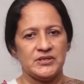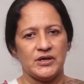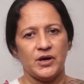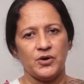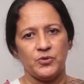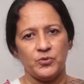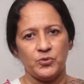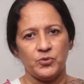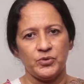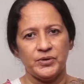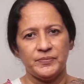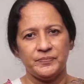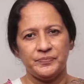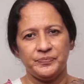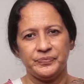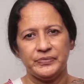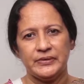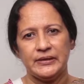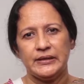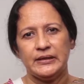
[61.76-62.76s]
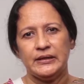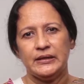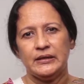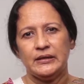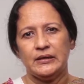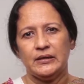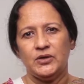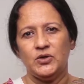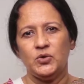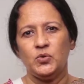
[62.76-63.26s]
are grown.
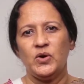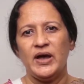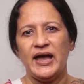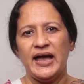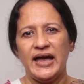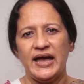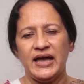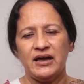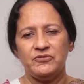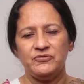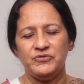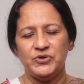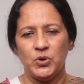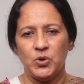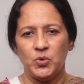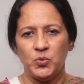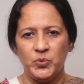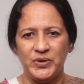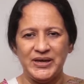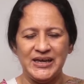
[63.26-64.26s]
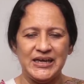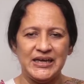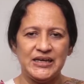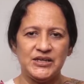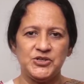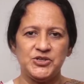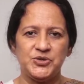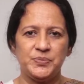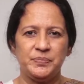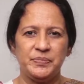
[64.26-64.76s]
You have your
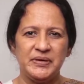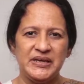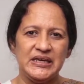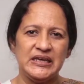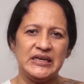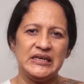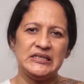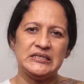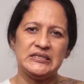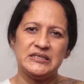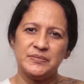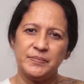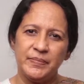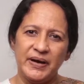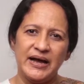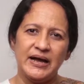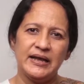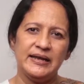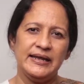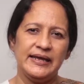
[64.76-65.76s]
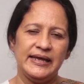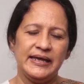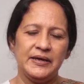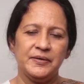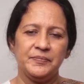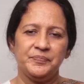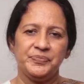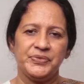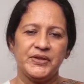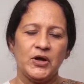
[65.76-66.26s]
wheat, peas,
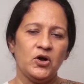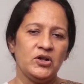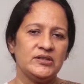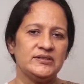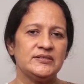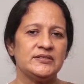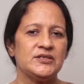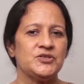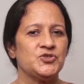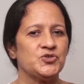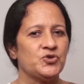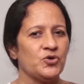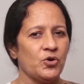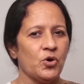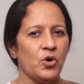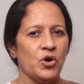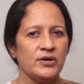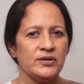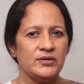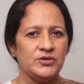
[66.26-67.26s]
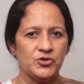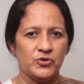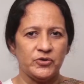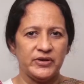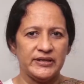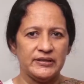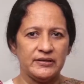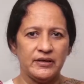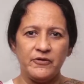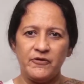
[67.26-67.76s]
barley, all this is grown
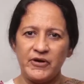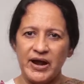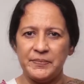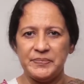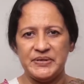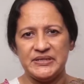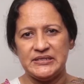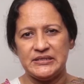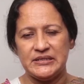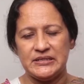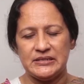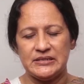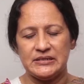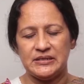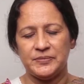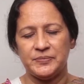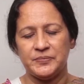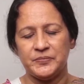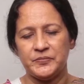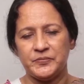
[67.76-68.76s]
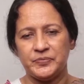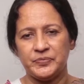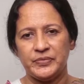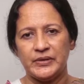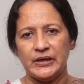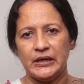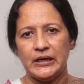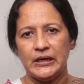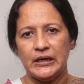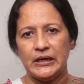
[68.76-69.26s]
during the rabi season.
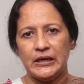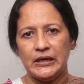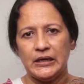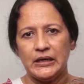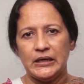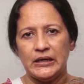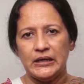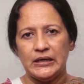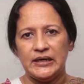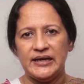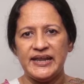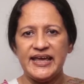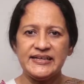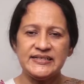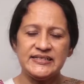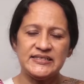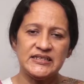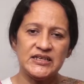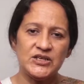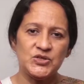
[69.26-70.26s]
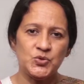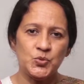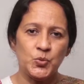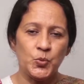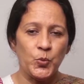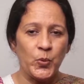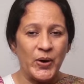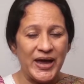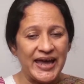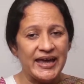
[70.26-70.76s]
Next is
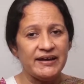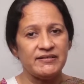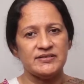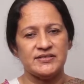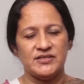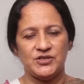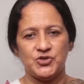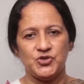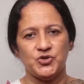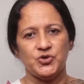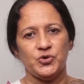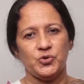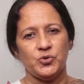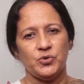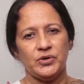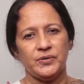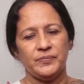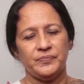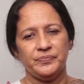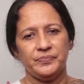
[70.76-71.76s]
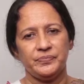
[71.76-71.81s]
where is it grown?